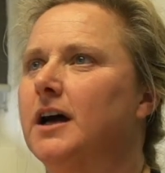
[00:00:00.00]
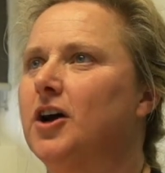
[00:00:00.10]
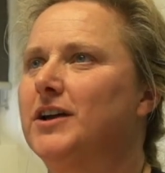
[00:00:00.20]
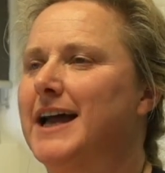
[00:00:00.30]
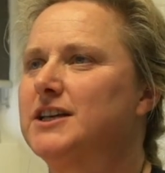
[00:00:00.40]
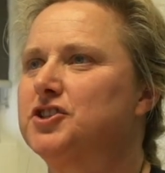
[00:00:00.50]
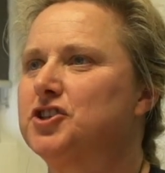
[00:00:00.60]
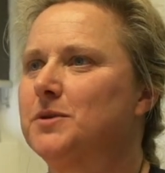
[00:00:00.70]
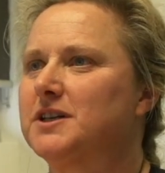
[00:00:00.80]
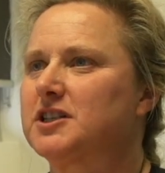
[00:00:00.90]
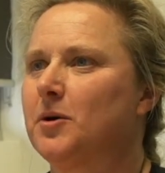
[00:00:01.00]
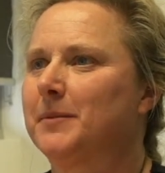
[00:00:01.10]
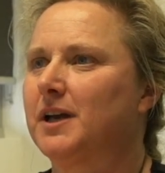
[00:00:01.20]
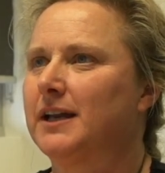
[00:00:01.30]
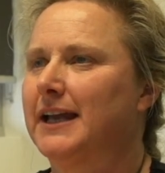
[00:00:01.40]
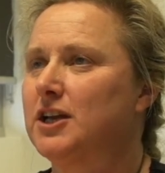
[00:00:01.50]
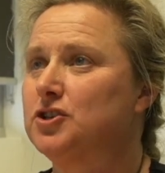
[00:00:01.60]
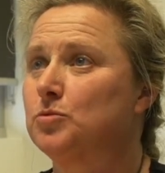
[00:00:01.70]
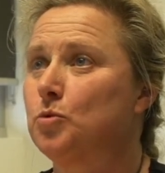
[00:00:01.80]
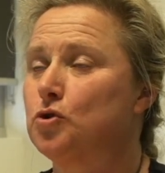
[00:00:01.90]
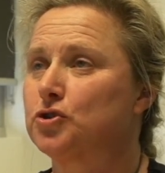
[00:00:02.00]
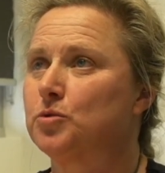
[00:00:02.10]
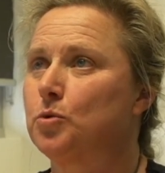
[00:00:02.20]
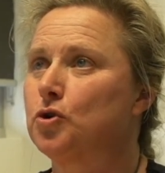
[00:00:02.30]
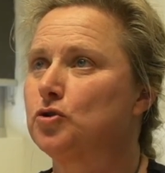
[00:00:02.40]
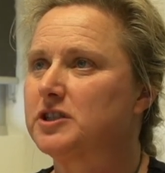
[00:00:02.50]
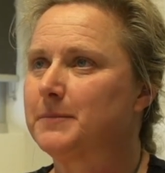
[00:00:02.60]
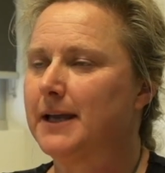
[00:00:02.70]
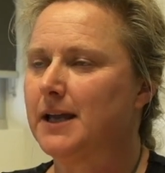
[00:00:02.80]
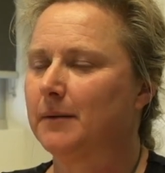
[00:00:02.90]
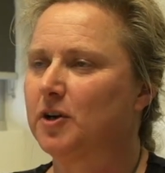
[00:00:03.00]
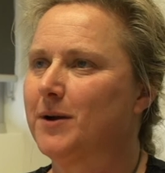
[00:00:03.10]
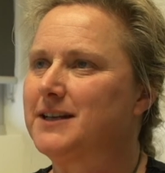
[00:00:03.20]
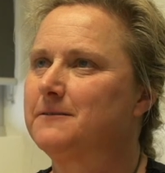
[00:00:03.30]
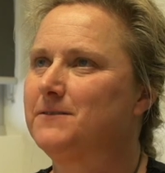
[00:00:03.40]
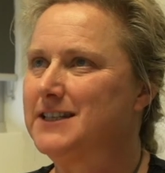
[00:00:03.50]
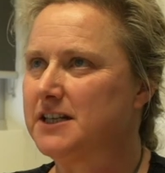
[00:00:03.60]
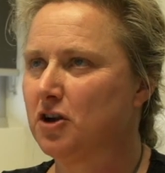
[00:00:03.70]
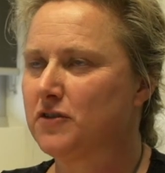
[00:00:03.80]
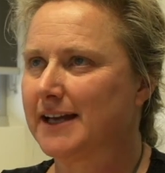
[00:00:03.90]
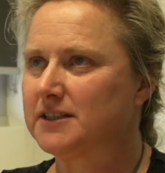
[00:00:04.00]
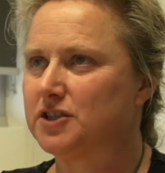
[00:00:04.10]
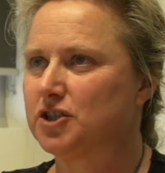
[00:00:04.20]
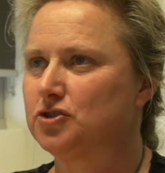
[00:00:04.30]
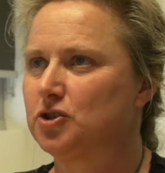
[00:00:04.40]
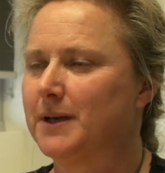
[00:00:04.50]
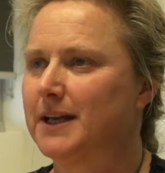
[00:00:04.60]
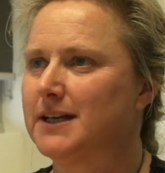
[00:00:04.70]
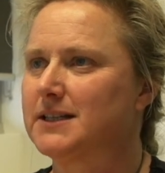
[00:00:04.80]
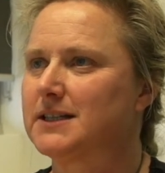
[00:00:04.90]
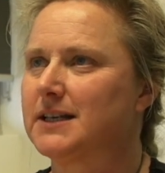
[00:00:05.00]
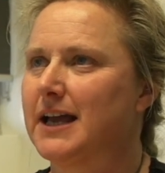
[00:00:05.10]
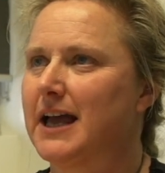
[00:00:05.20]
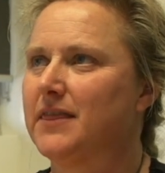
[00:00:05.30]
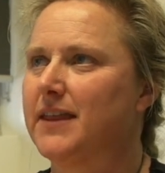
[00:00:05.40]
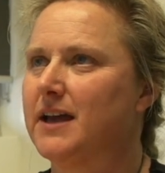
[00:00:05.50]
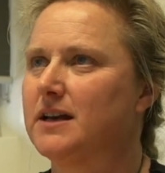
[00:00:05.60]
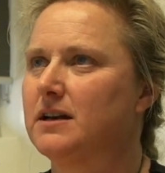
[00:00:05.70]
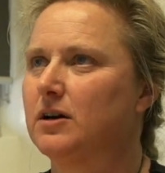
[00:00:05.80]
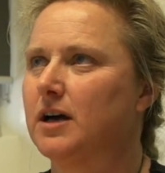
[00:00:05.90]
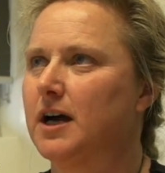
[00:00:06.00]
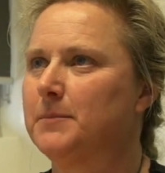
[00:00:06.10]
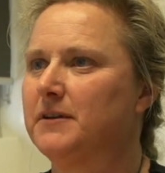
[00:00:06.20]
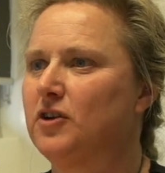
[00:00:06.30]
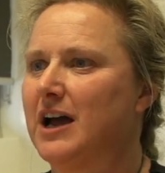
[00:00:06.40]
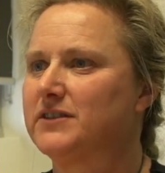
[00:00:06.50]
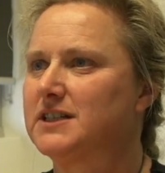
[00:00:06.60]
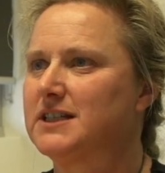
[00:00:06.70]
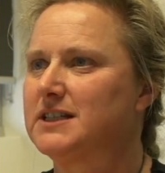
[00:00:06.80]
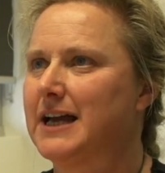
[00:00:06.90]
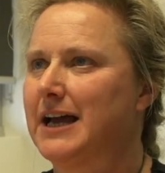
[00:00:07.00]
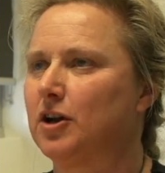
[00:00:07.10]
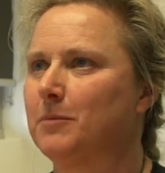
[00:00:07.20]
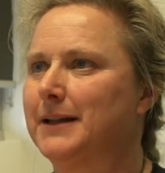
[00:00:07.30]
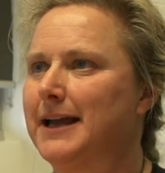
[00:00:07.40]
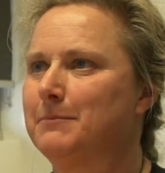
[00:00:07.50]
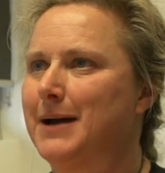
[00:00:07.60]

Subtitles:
Okay, Stuart, so I'm going to get you to walk towards me. I'm going to video that as you're doing it. And then if you have a sit down, I'll play it